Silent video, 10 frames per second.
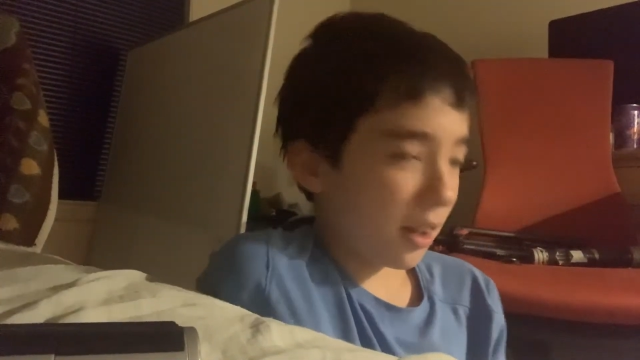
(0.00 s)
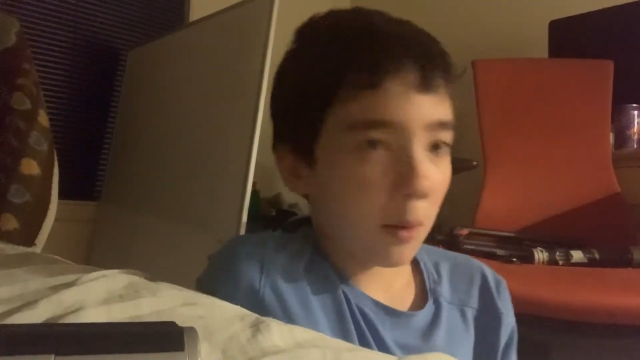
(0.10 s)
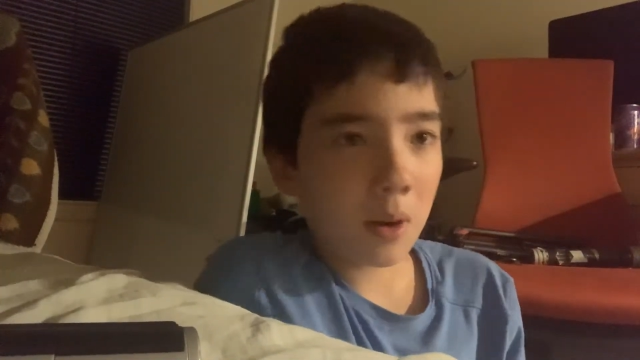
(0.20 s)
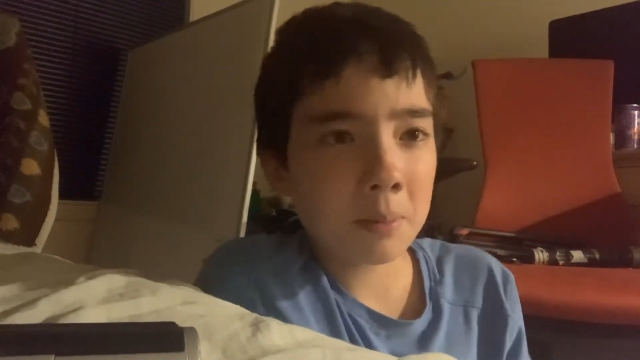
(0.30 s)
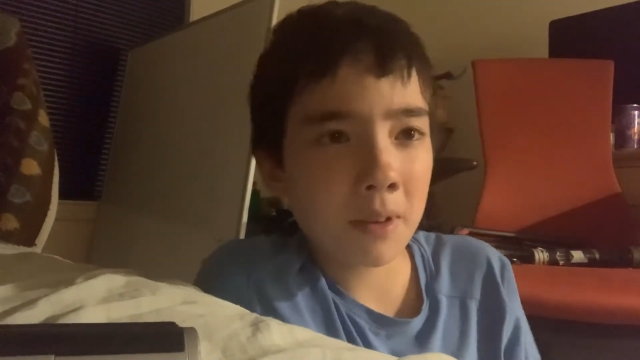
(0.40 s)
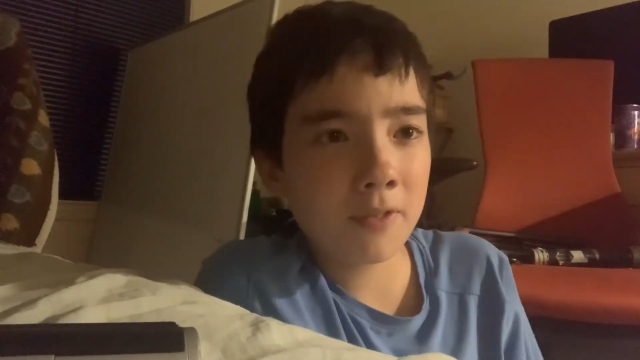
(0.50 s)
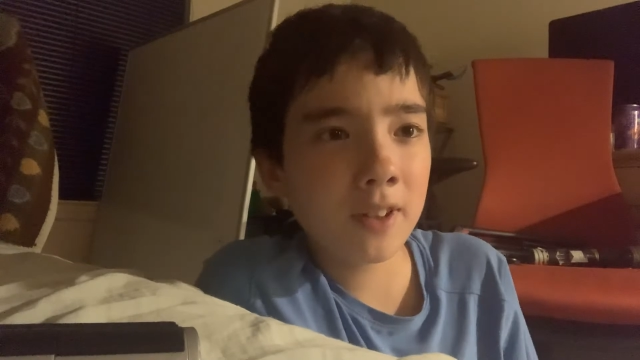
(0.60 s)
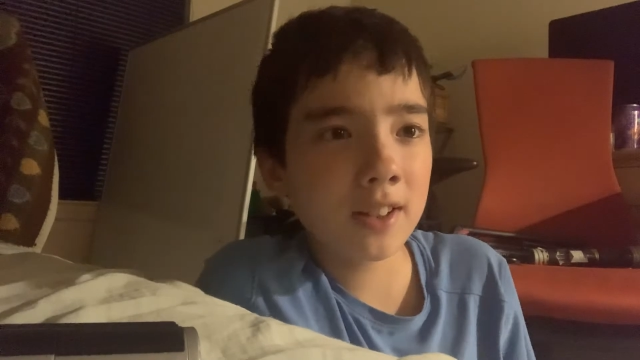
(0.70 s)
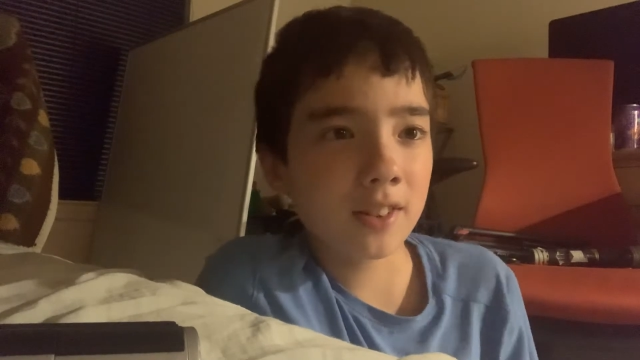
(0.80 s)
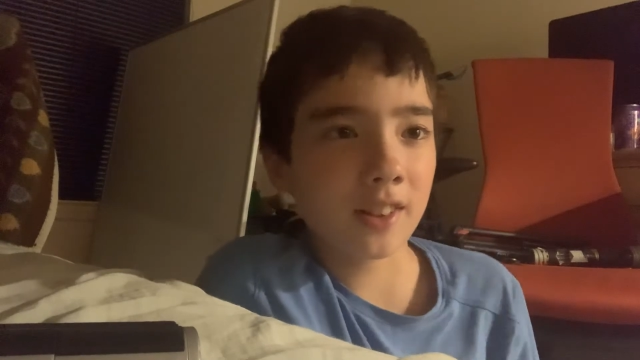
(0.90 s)
why does my
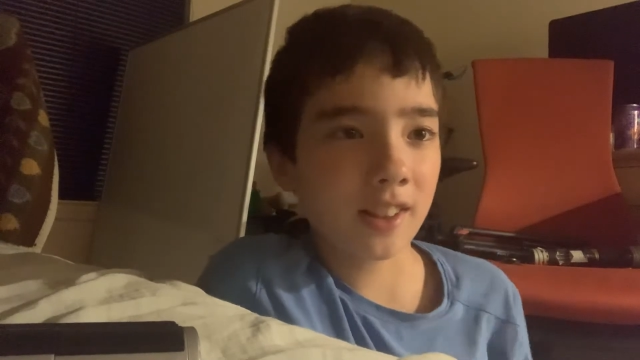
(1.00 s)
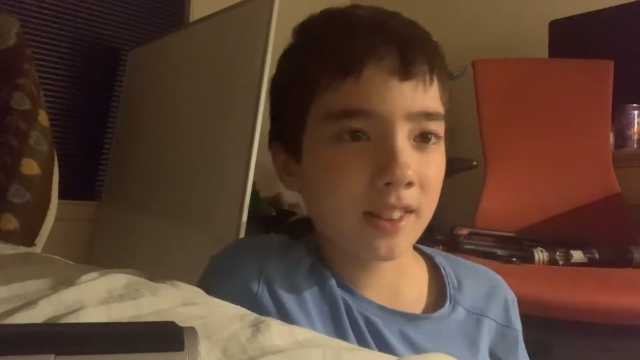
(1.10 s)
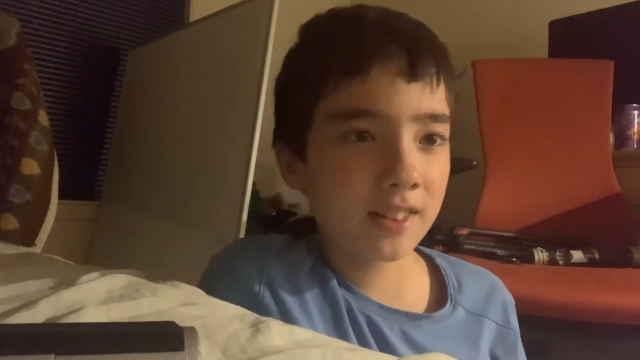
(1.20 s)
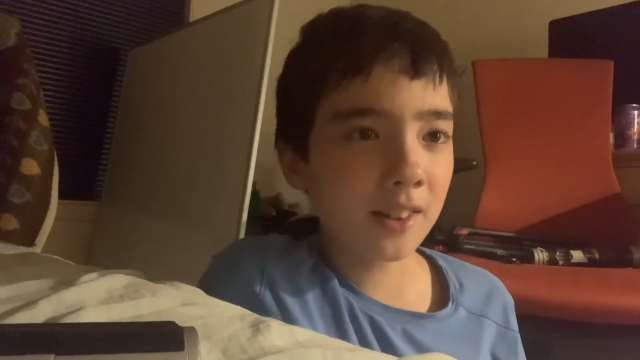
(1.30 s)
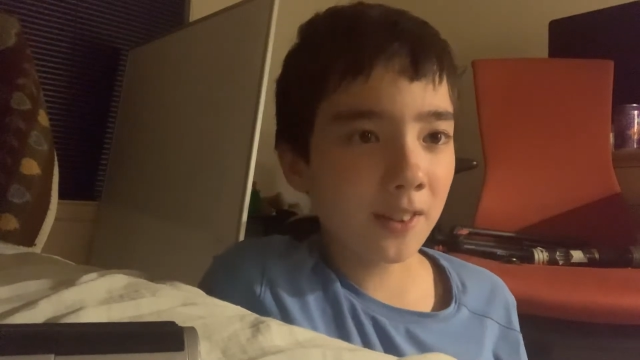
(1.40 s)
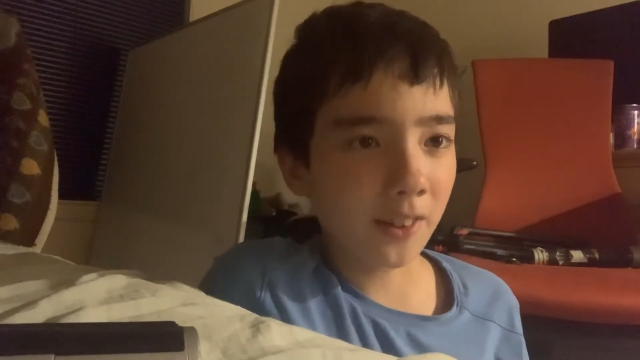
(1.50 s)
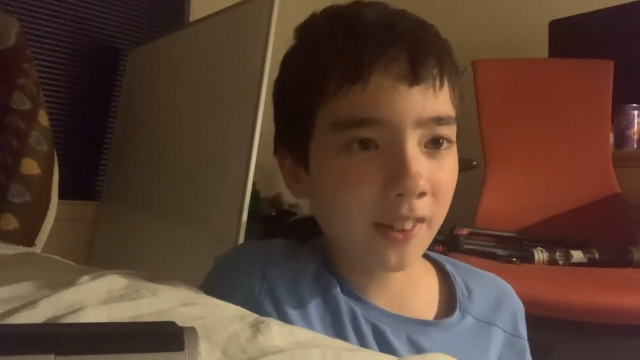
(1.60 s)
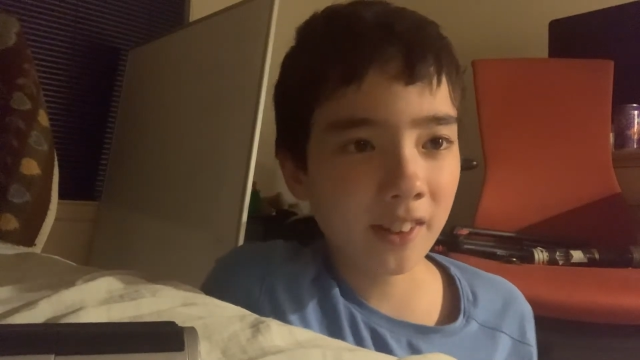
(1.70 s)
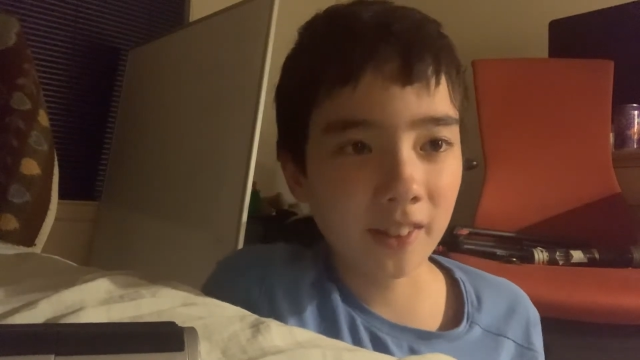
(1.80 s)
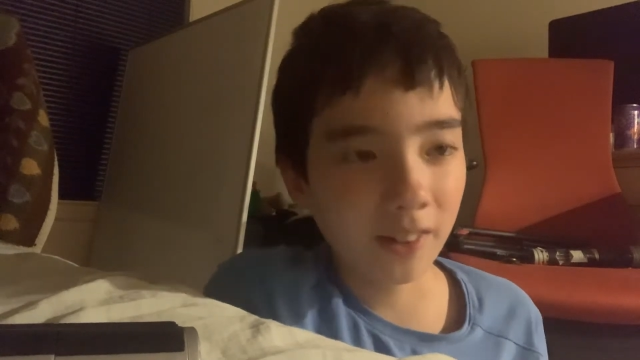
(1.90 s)
face look like a serial
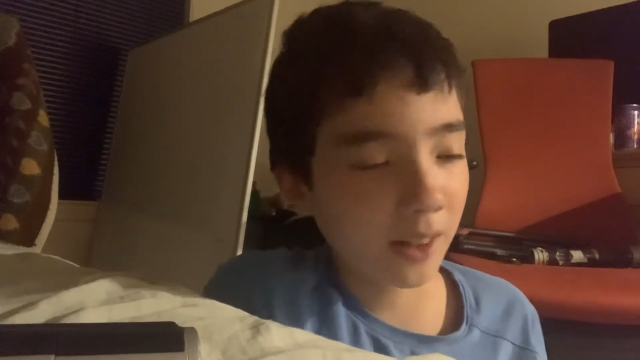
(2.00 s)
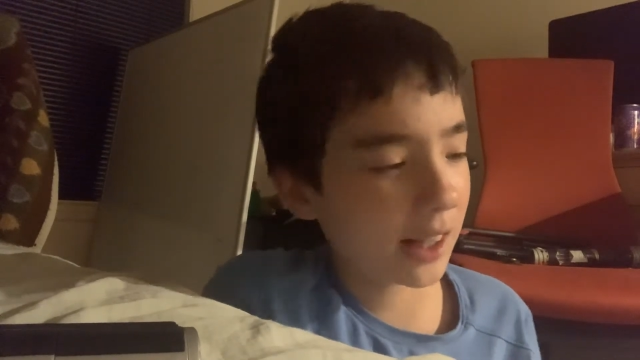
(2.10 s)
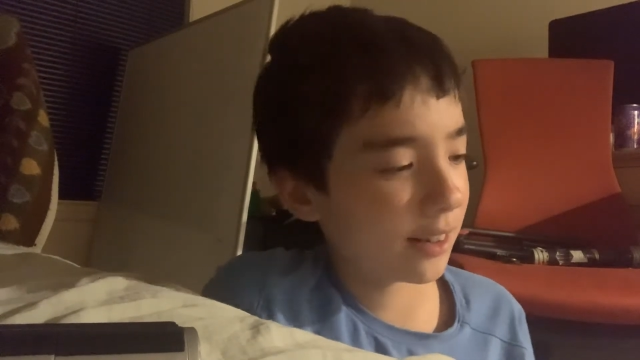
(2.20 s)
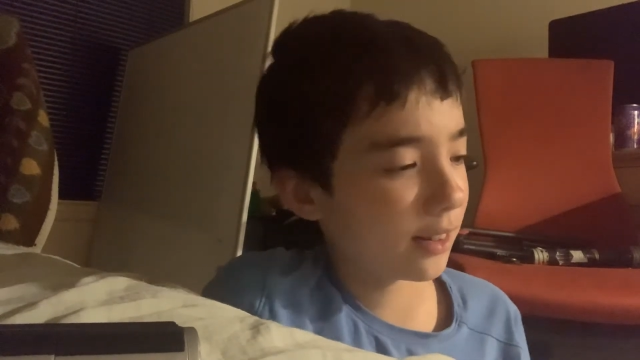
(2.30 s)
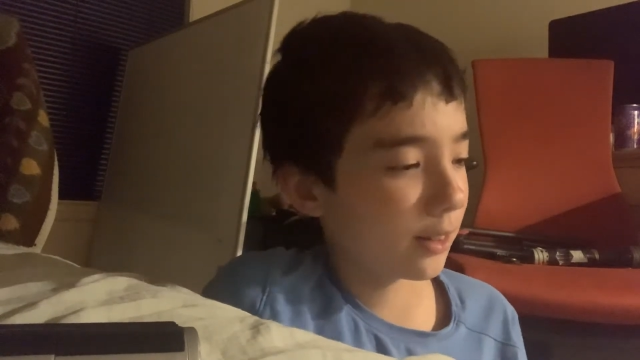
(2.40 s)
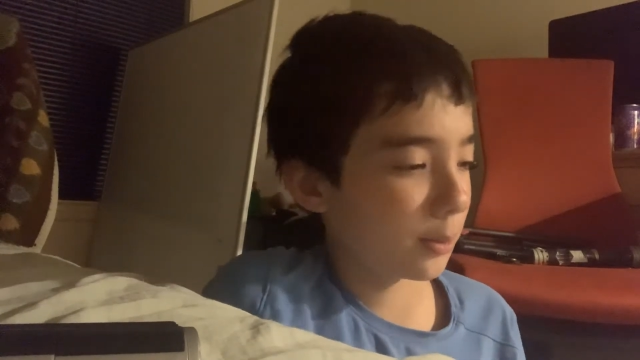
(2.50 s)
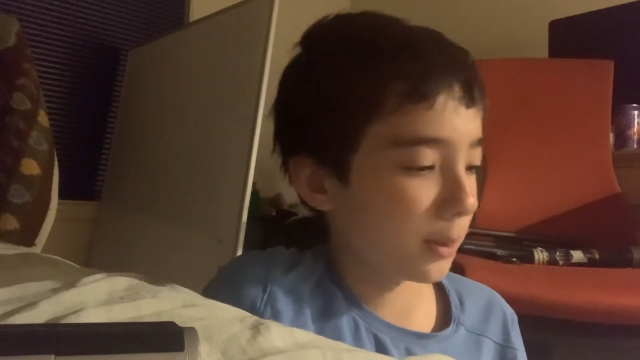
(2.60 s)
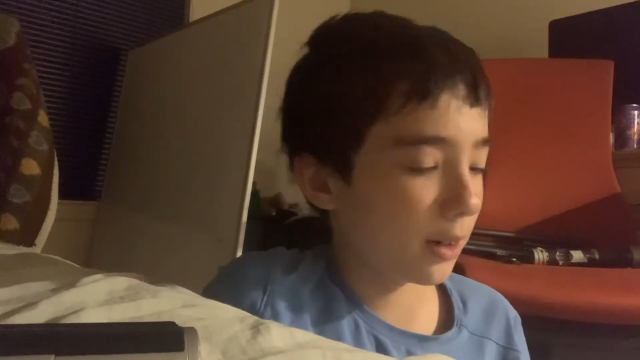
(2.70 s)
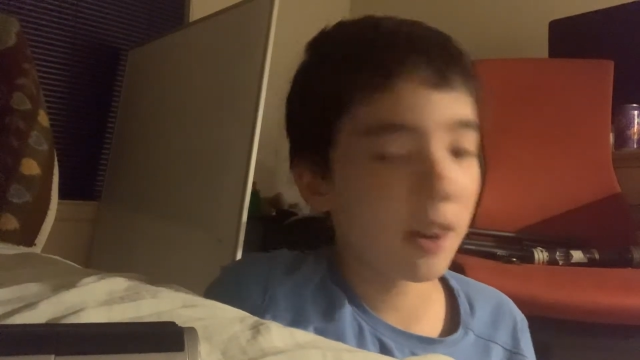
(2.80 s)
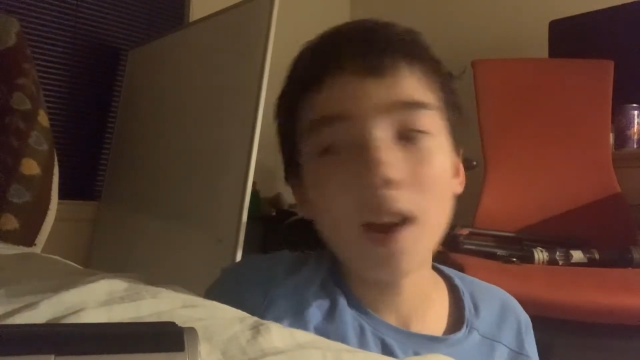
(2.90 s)
killer? That just looks weird.